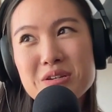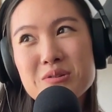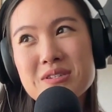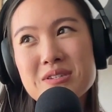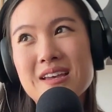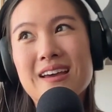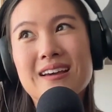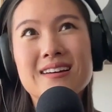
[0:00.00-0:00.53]
who's
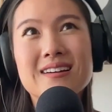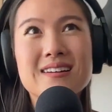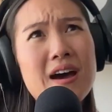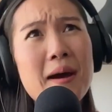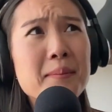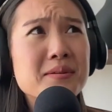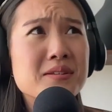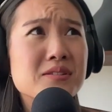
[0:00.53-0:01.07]
like,
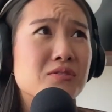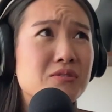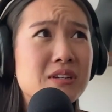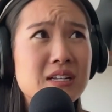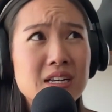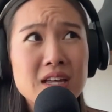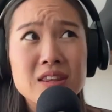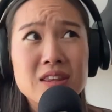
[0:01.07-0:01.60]

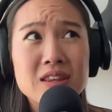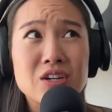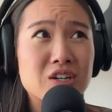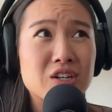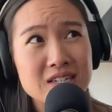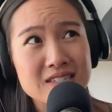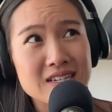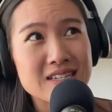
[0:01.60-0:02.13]
absolutely nothing could
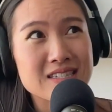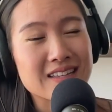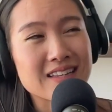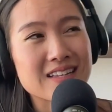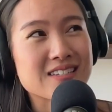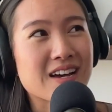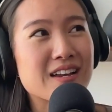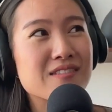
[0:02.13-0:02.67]
exist,
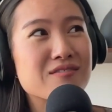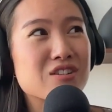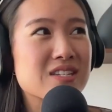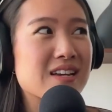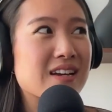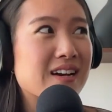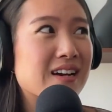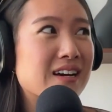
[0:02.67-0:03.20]
that's kind of just
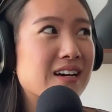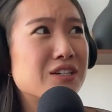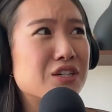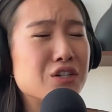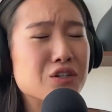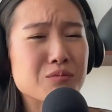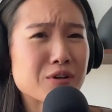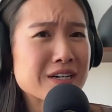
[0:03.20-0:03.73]
like a
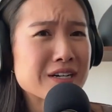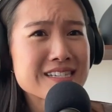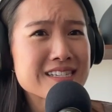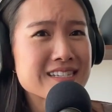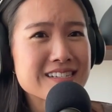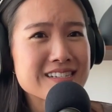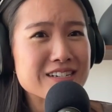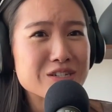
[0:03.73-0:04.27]

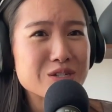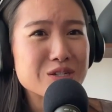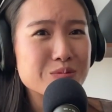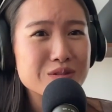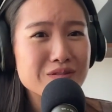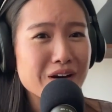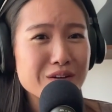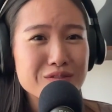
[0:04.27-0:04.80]
hubris in terms
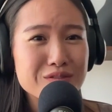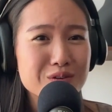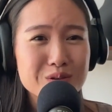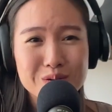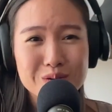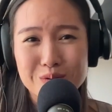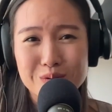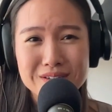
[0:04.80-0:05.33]
of how you view
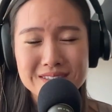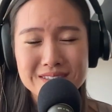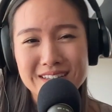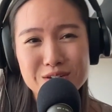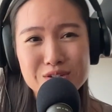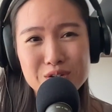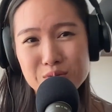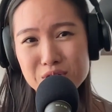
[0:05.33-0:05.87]
the world.
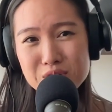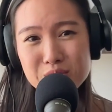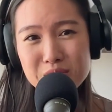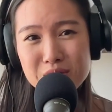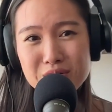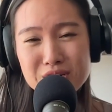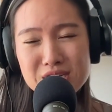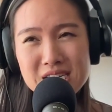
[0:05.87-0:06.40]
There's so much we
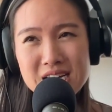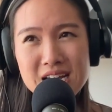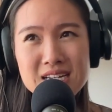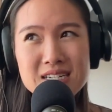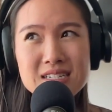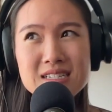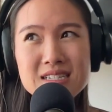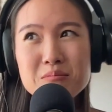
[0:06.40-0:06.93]
don't
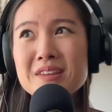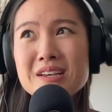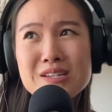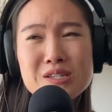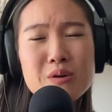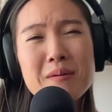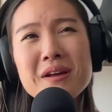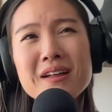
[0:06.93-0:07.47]
understand.
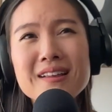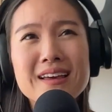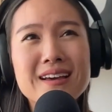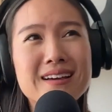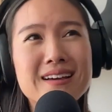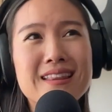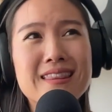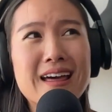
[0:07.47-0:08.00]
So I'm not
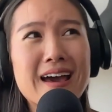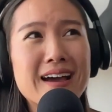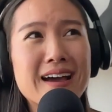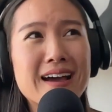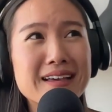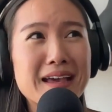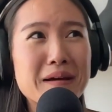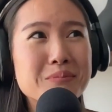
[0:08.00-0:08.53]
like in that
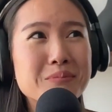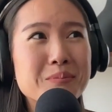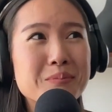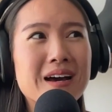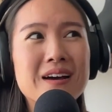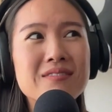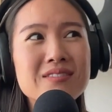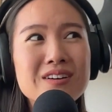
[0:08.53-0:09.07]
camp, but
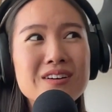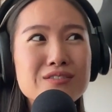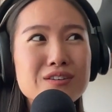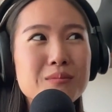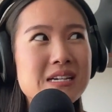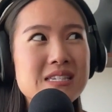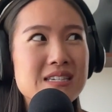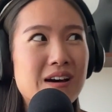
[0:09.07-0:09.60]
I've never
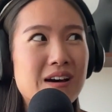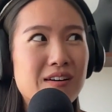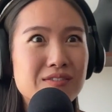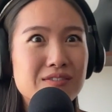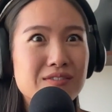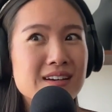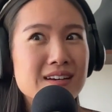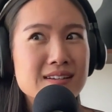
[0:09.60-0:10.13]

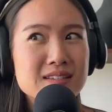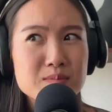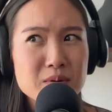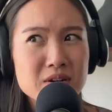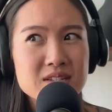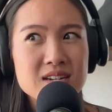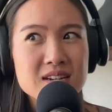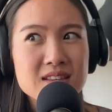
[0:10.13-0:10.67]
myself
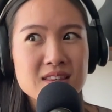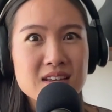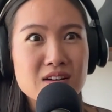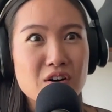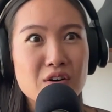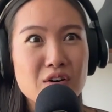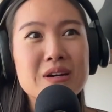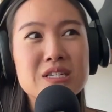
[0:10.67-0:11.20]
experienced anything,
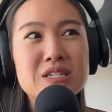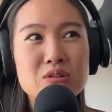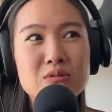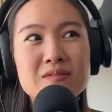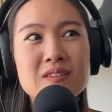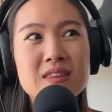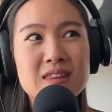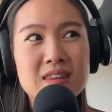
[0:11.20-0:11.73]
although I don't
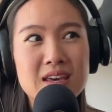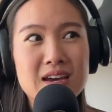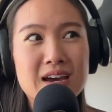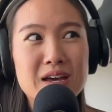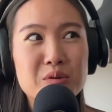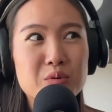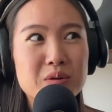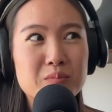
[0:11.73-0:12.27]
even think
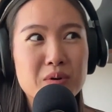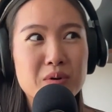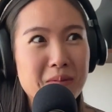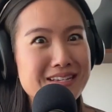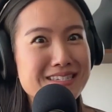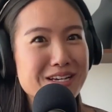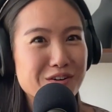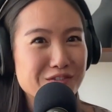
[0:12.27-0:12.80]
I would put
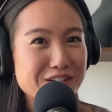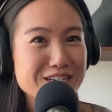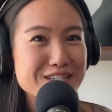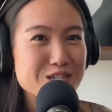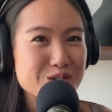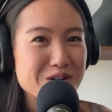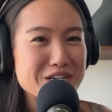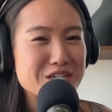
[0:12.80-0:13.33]
myself in a
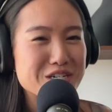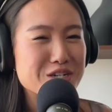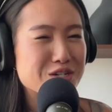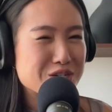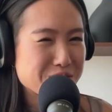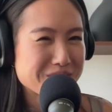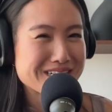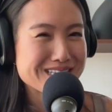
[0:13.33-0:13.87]
situation
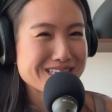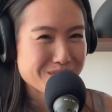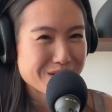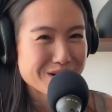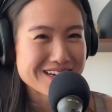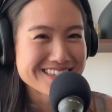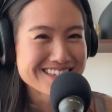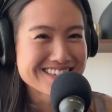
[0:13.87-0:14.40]
to
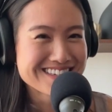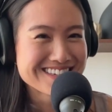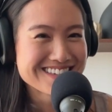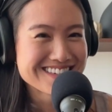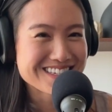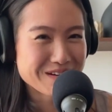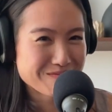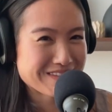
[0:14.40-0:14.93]
experience
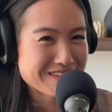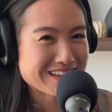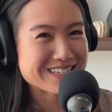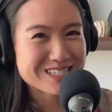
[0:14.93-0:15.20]
something